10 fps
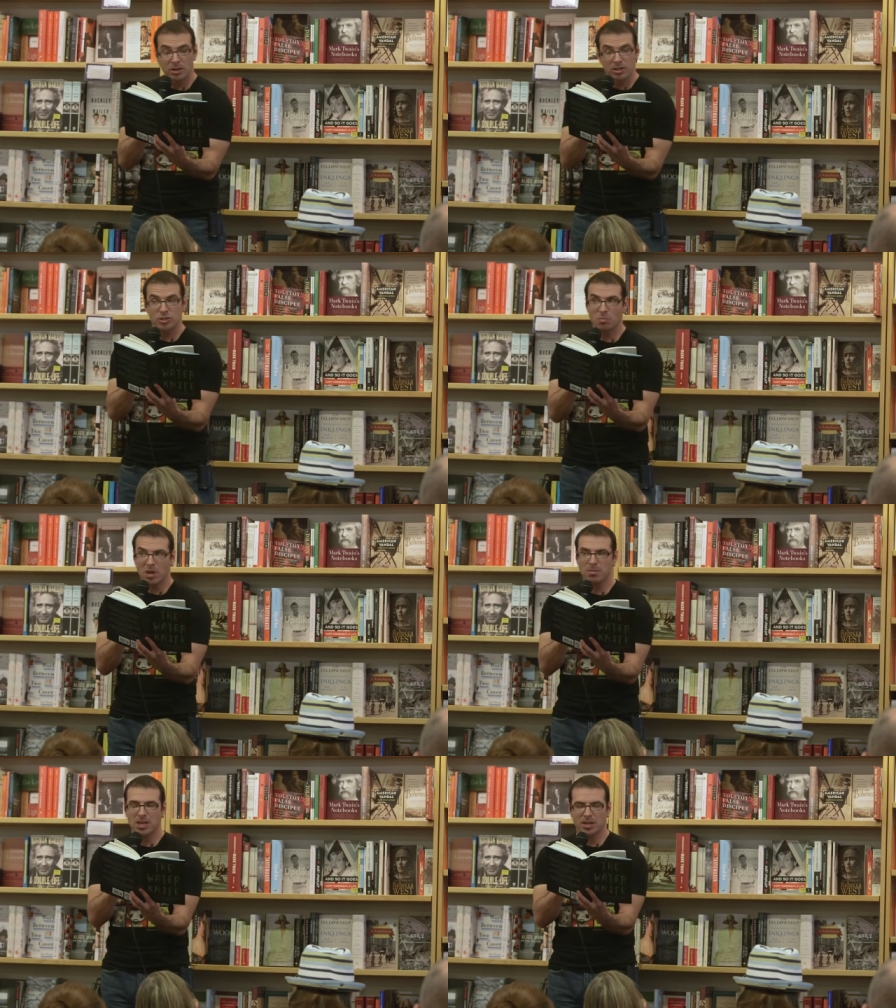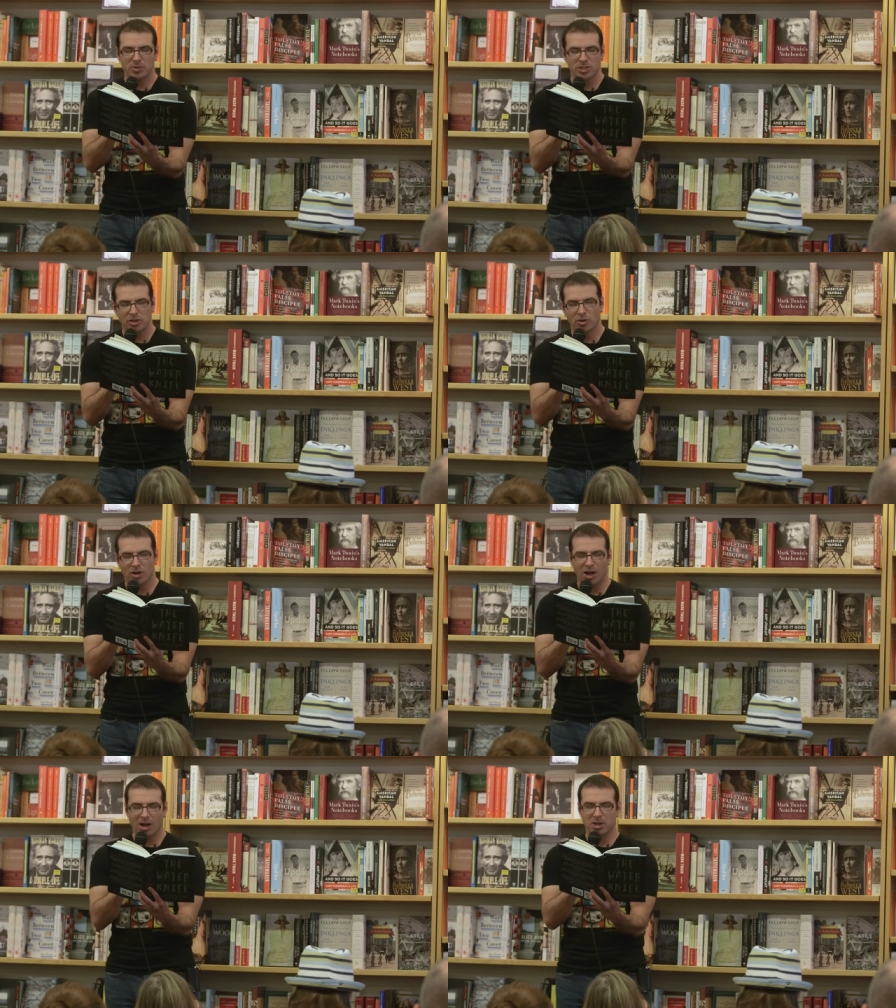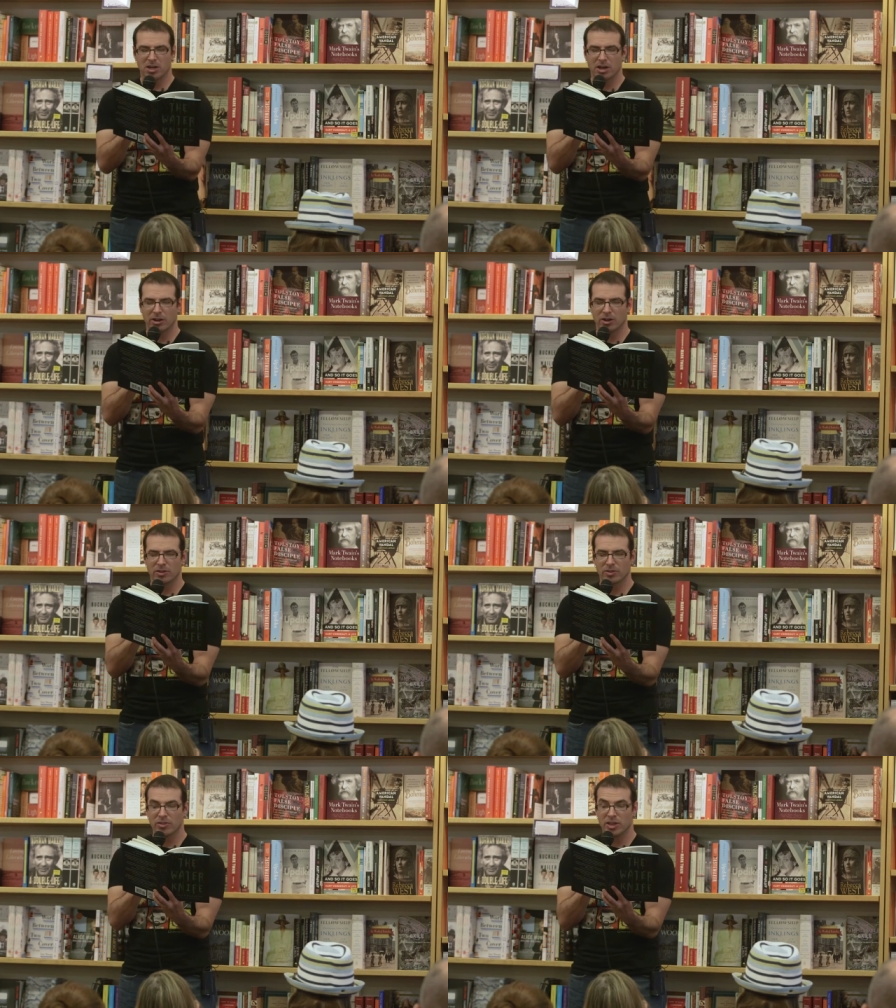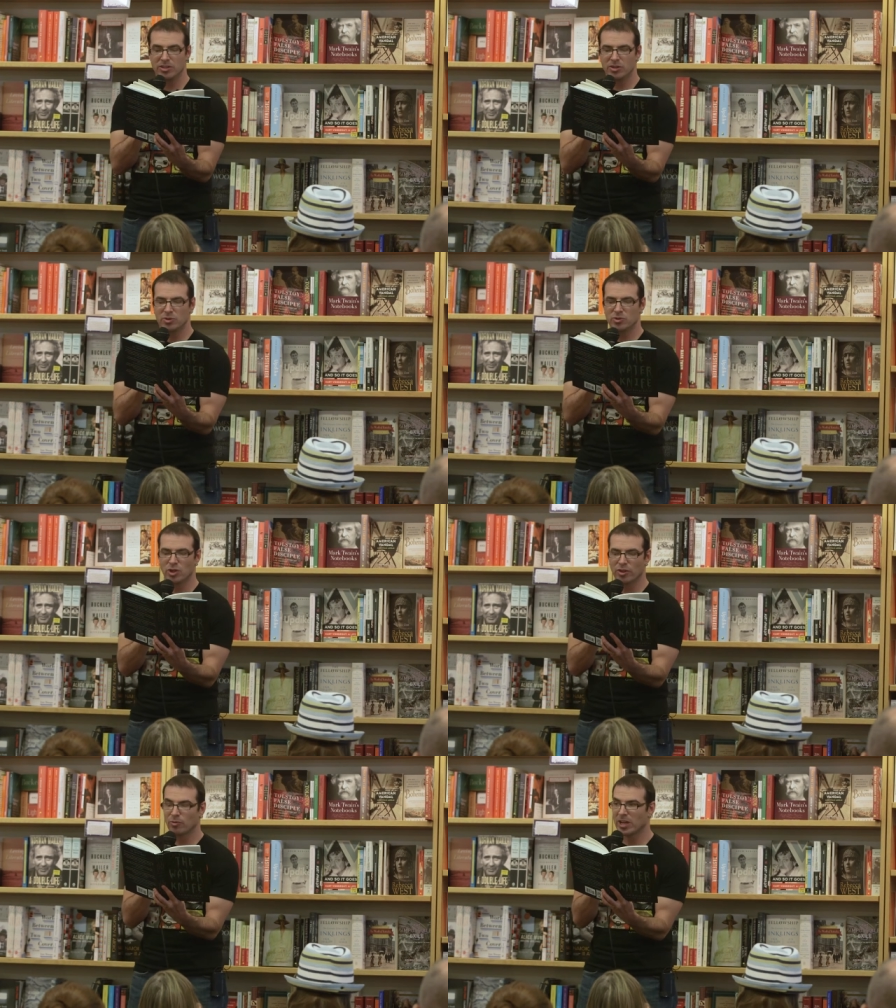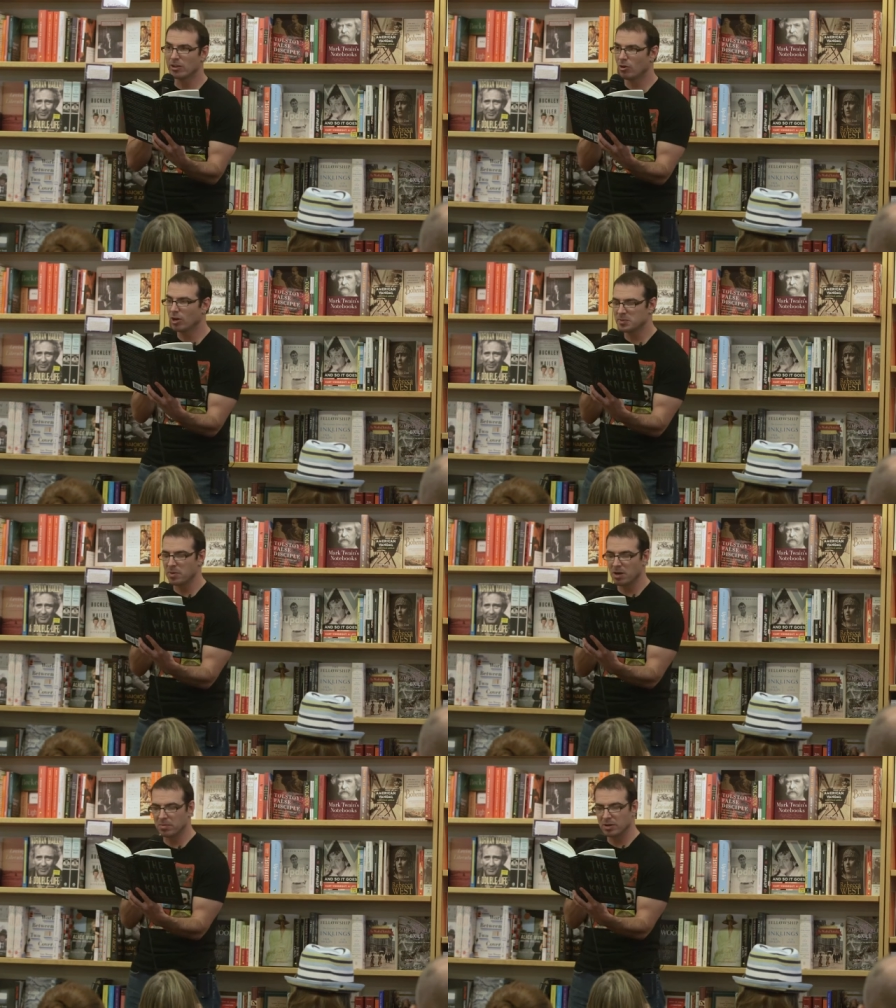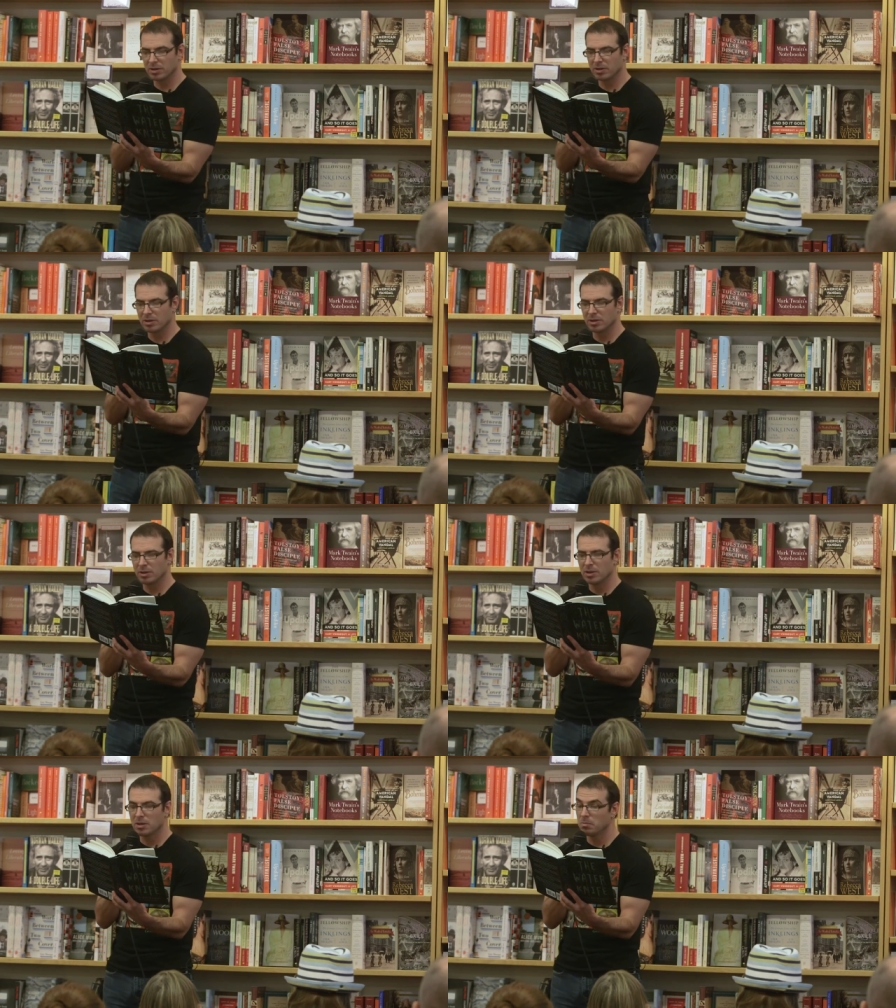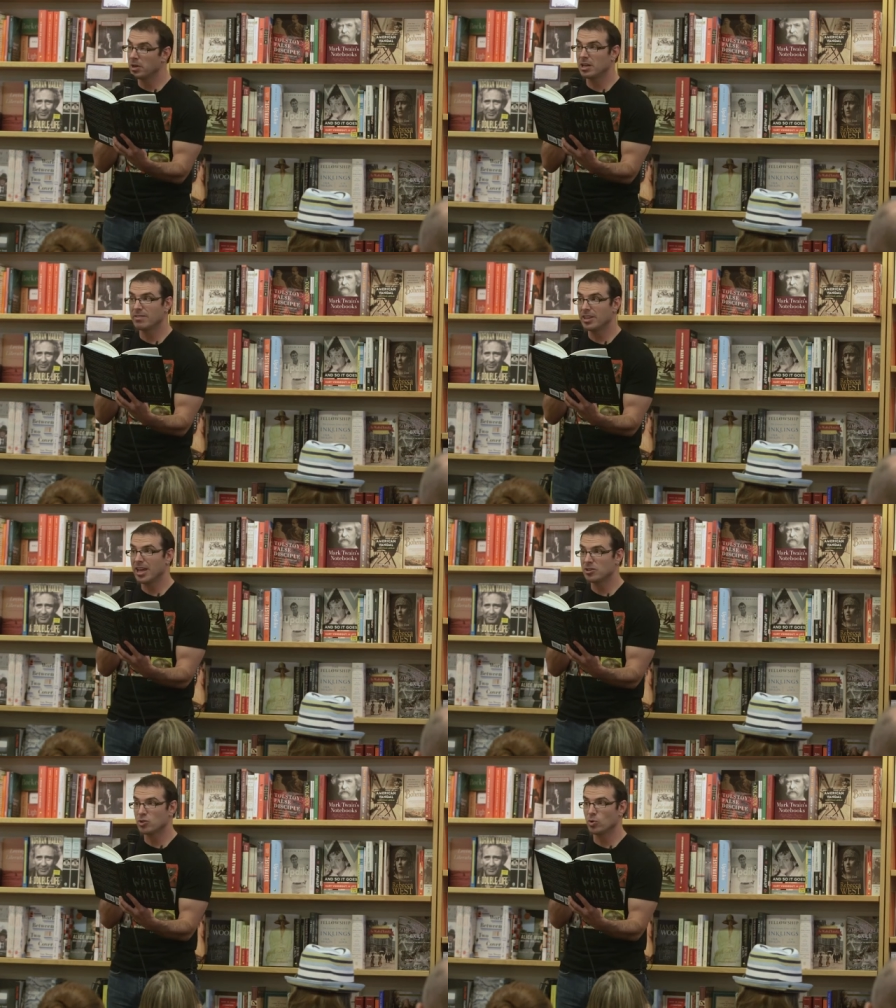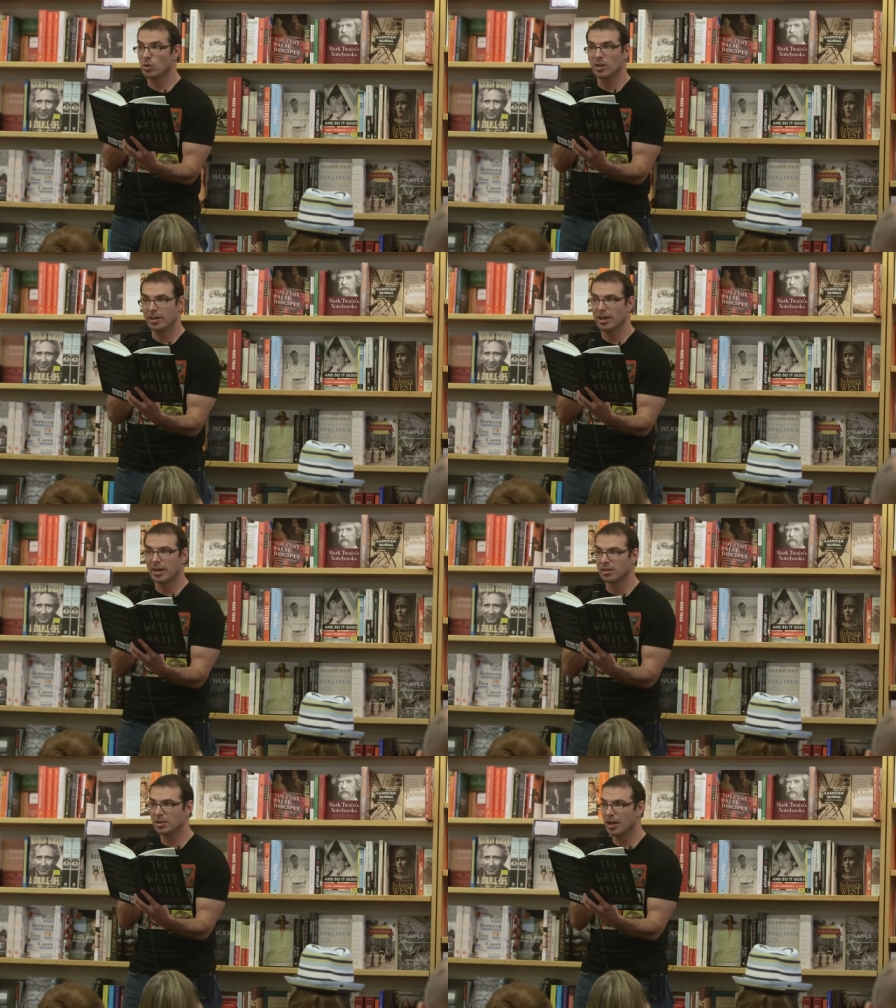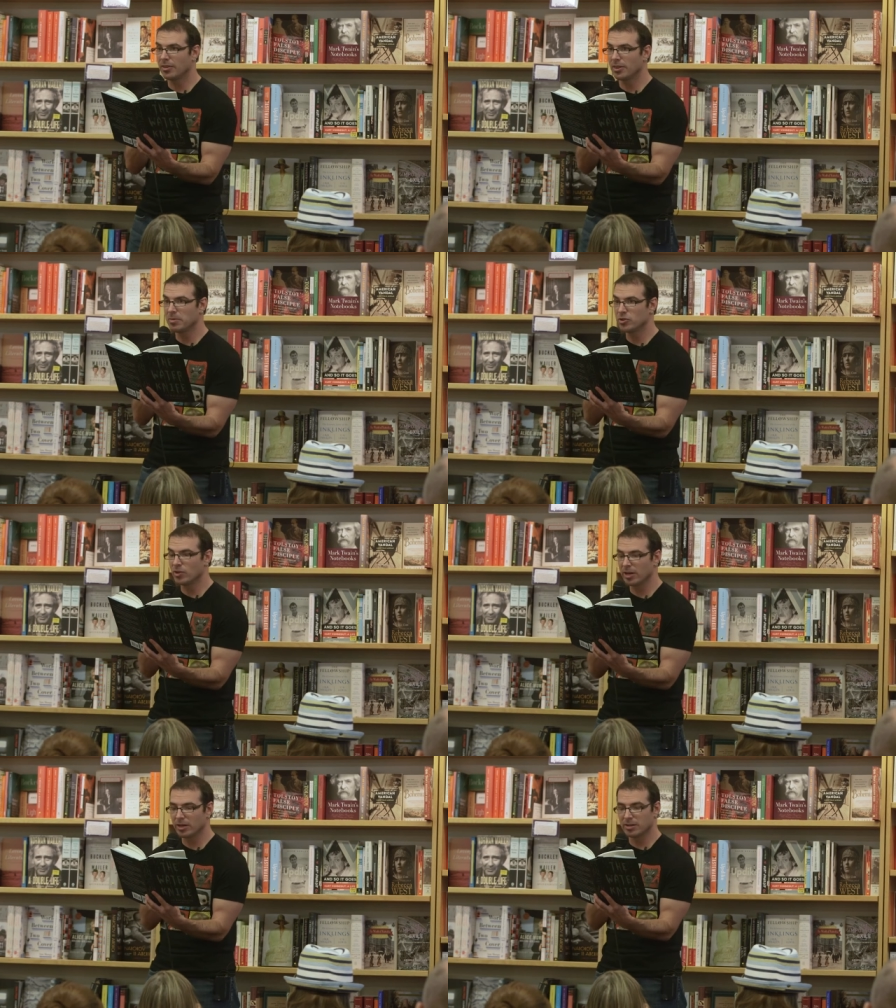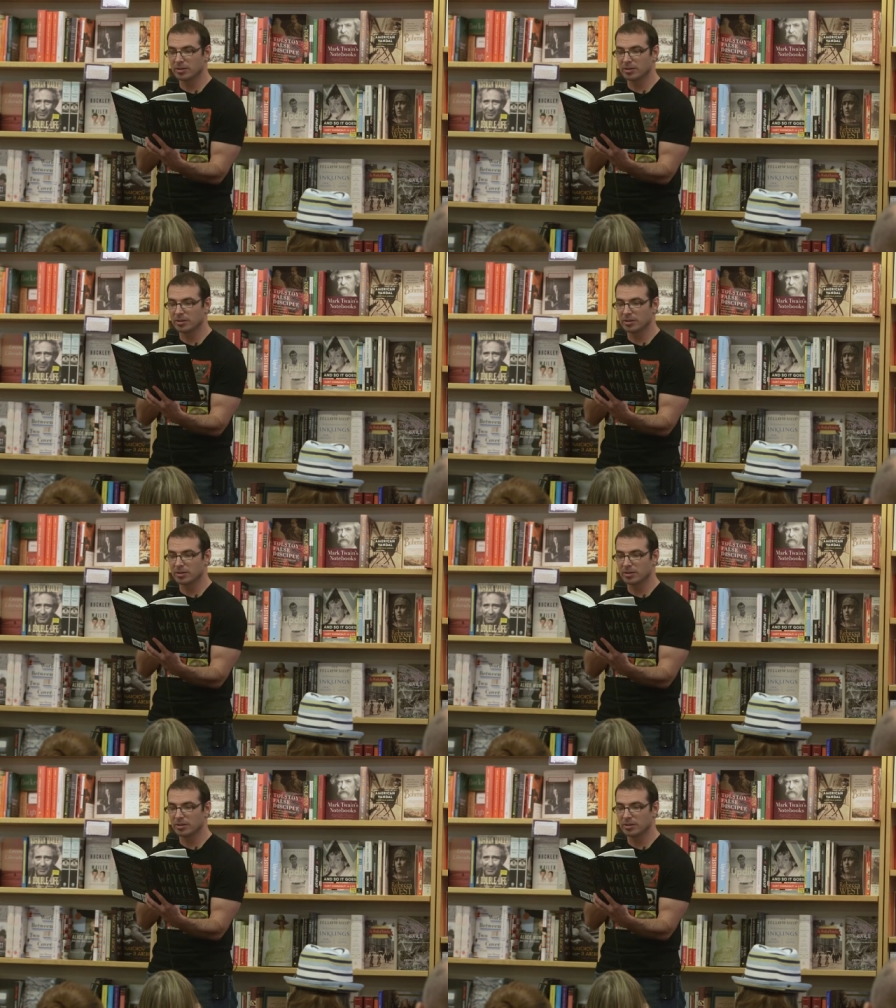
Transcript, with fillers: So maybe it was a Yokohama cutter that they'd used on the Red Cross pump. But even that tool hadn't gotten them a drink.